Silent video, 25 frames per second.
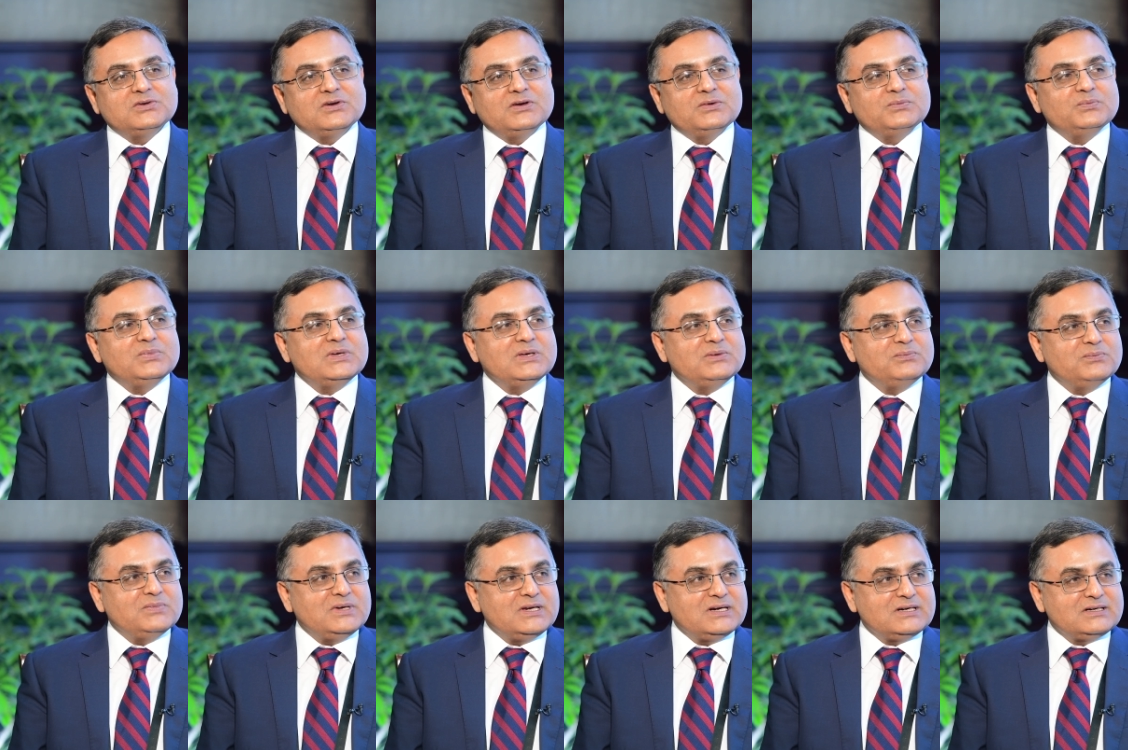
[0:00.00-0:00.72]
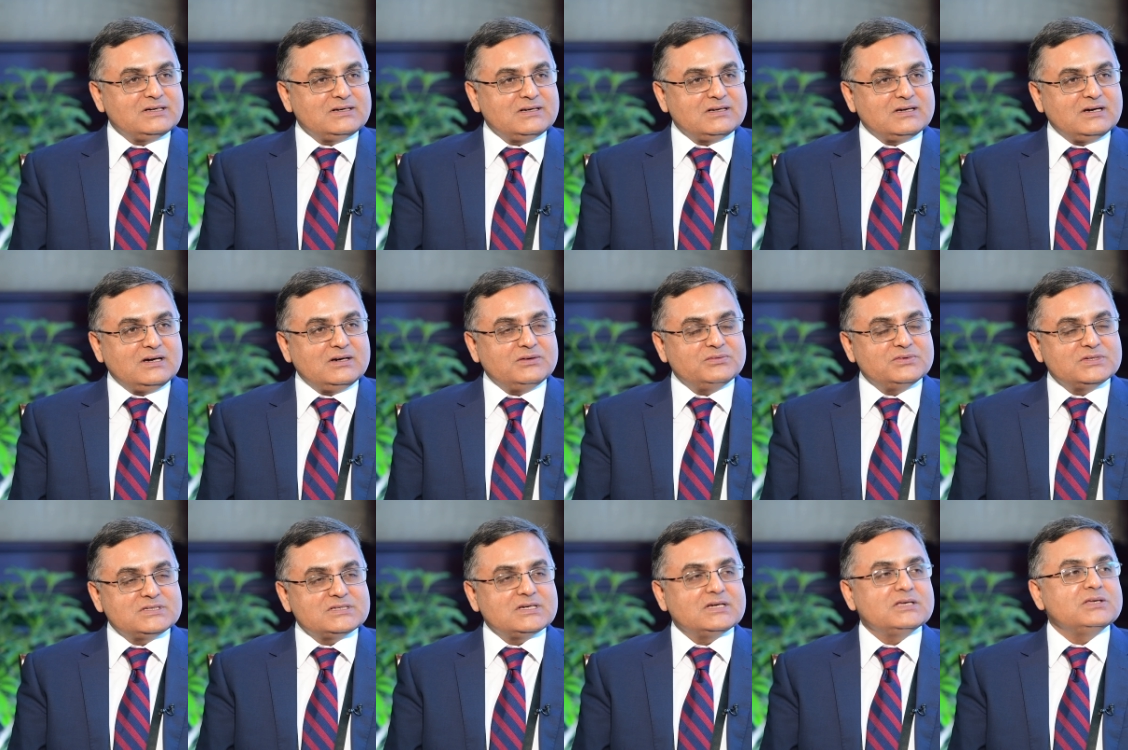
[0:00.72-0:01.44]
you have Bhimbetka,
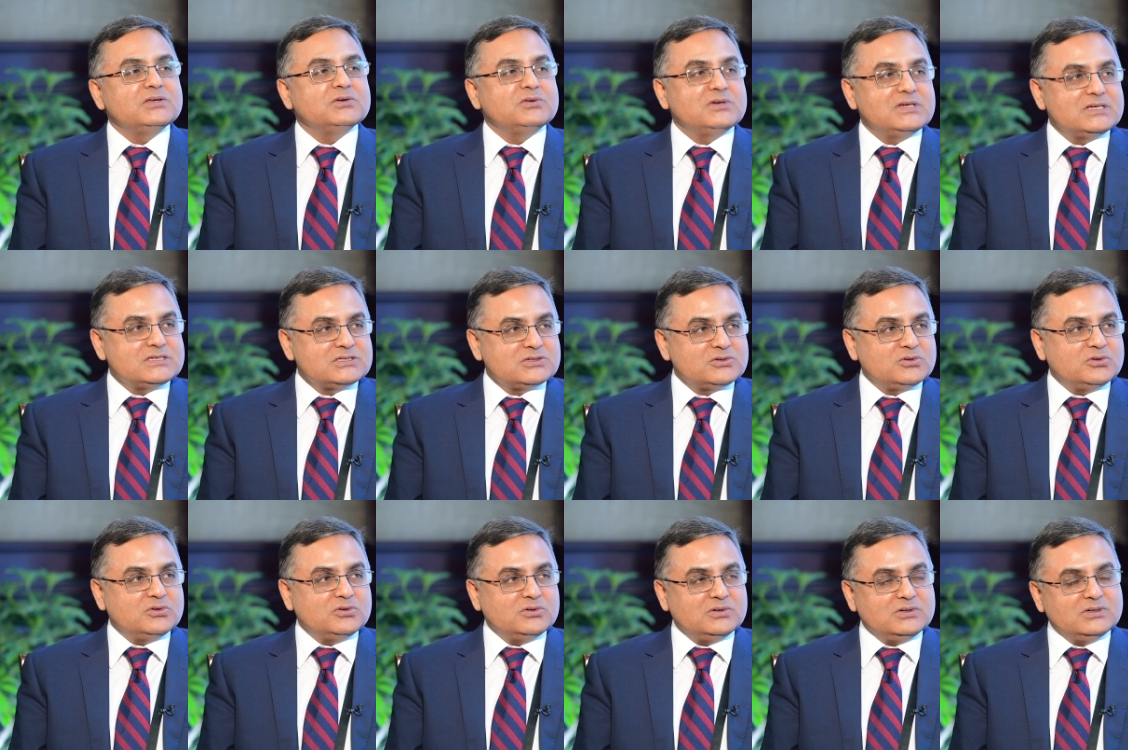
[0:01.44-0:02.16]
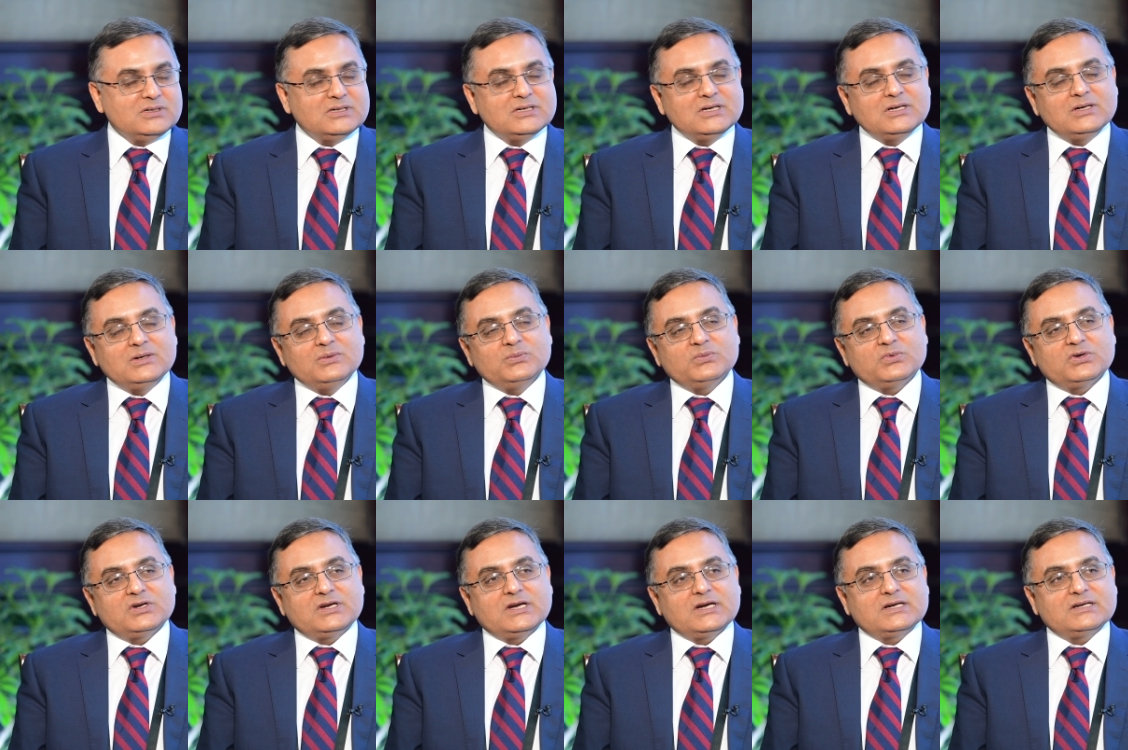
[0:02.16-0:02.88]
which are UNESCO
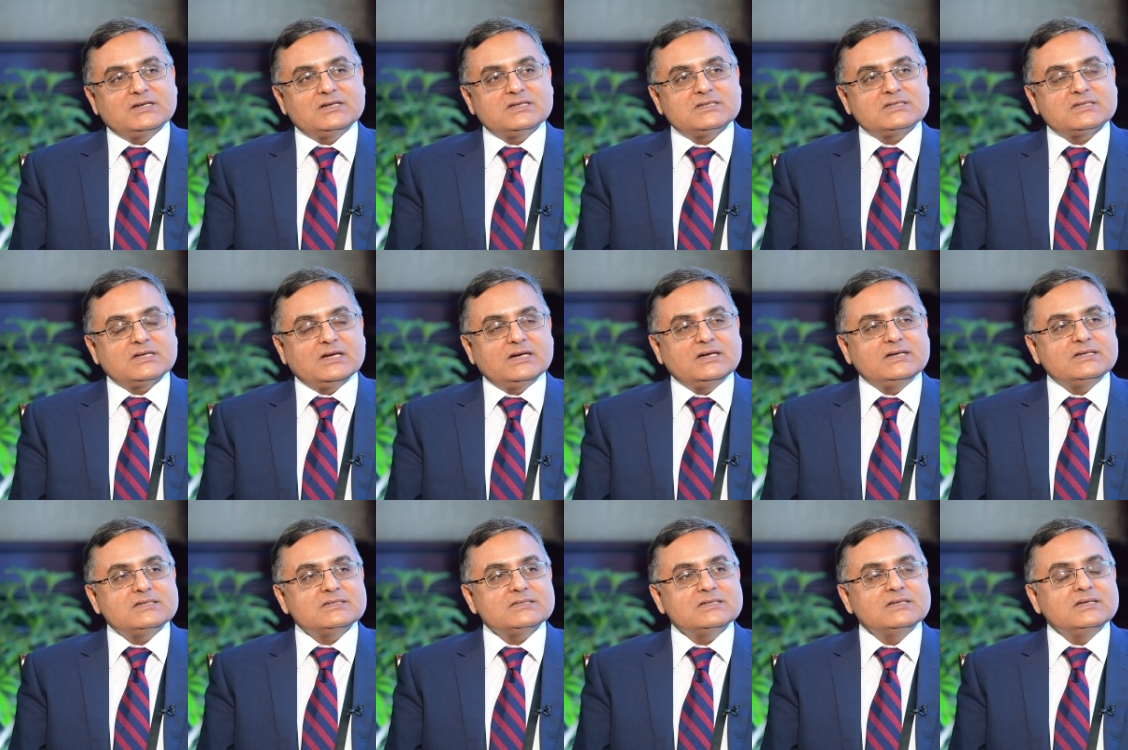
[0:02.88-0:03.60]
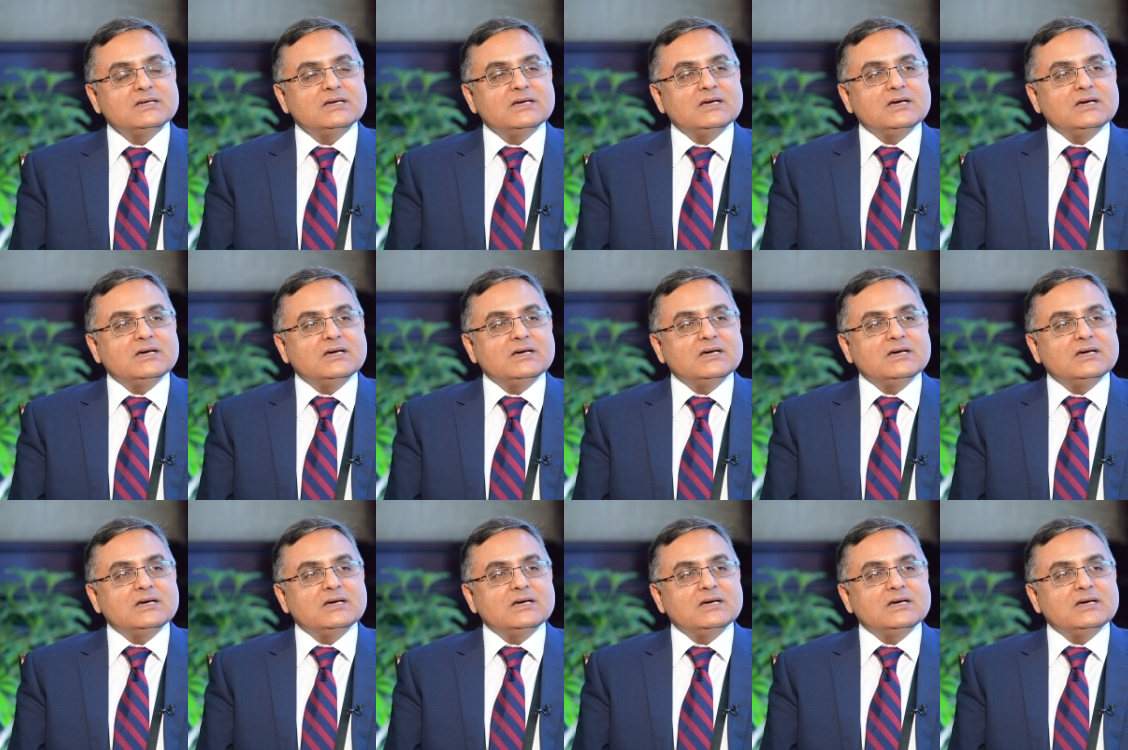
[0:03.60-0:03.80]
protected sites.